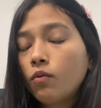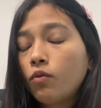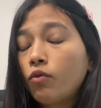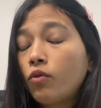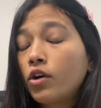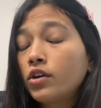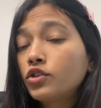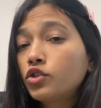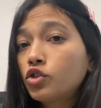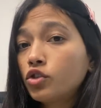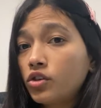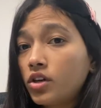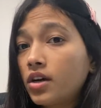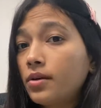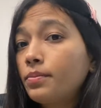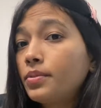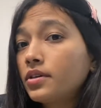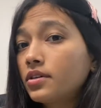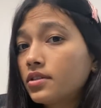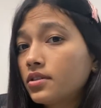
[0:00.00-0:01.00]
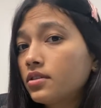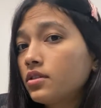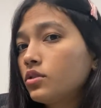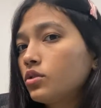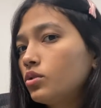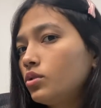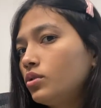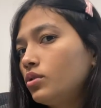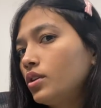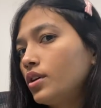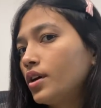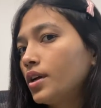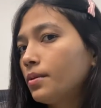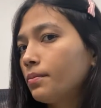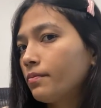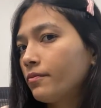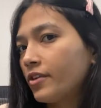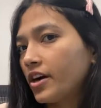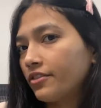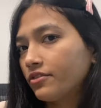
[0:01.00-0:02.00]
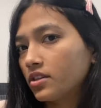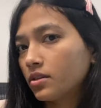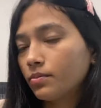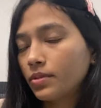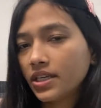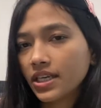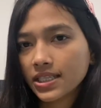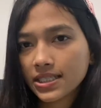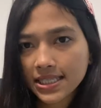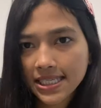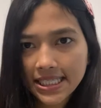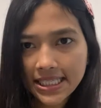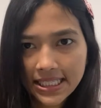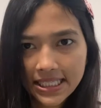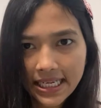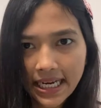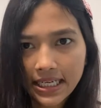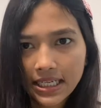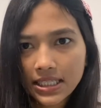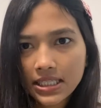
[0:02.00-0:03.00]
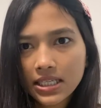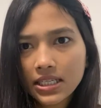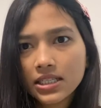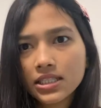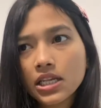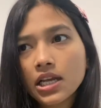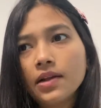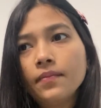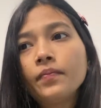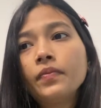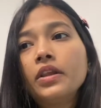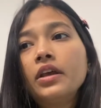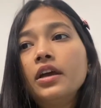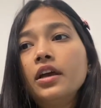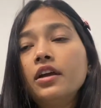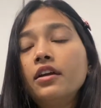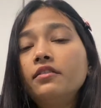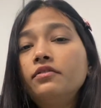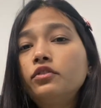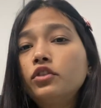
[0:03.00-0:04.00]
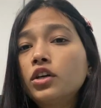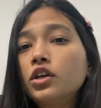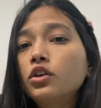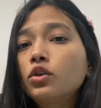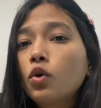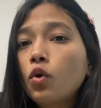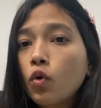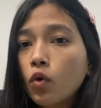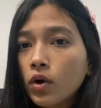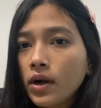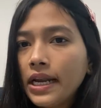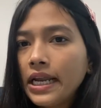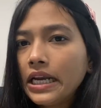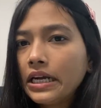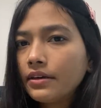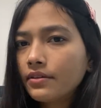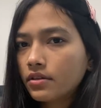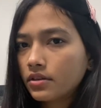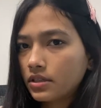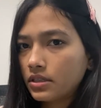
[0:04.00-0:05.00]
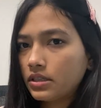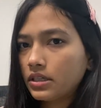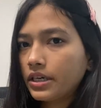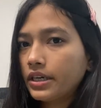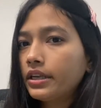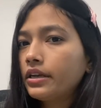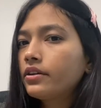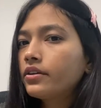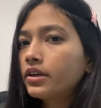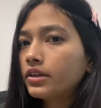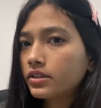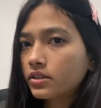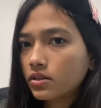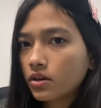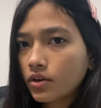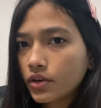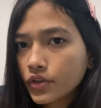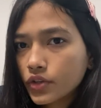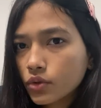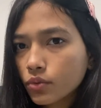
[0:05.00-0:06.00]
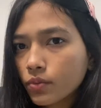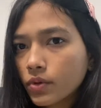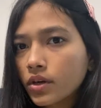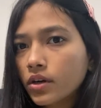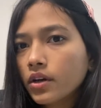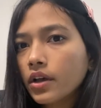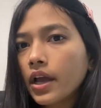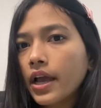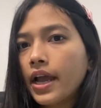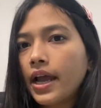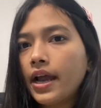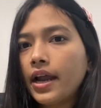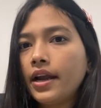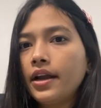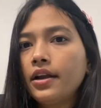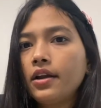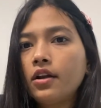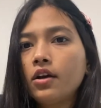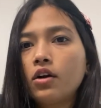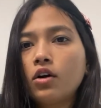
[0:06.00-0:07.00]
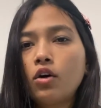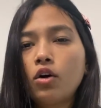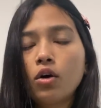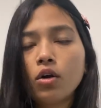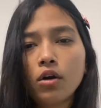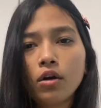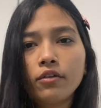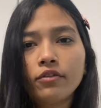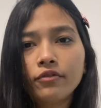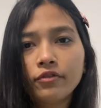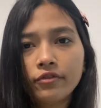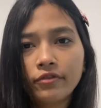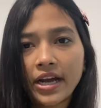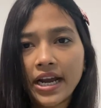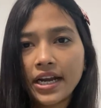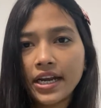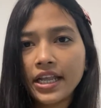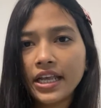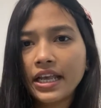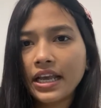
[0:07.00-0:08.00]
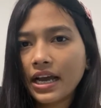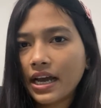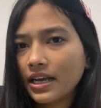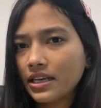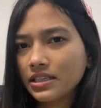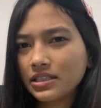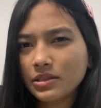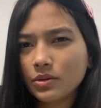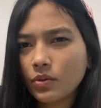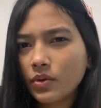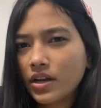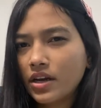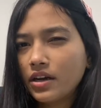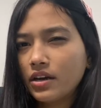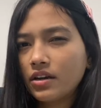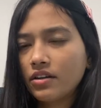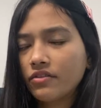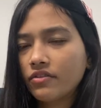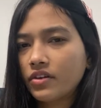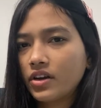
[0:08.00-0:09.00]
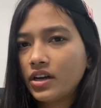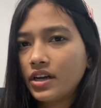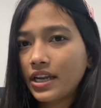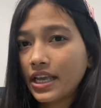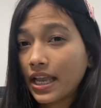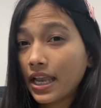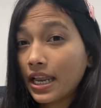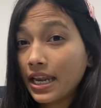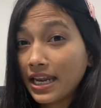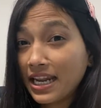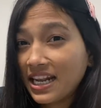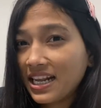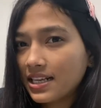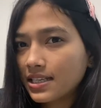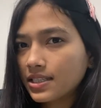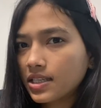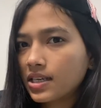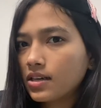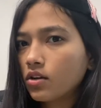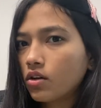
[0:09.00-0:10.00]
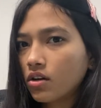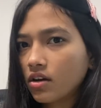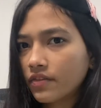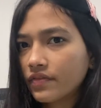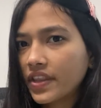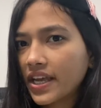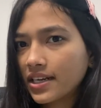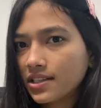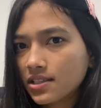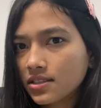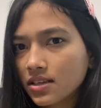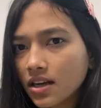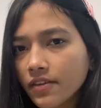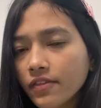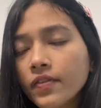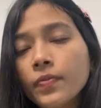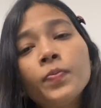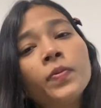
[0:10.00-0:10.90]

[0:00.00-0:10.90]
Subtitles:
What should a person do after B.Sc. in statistics? If you are coldly interested in research work and all of finding chi-square and different techniques and all of that stuff,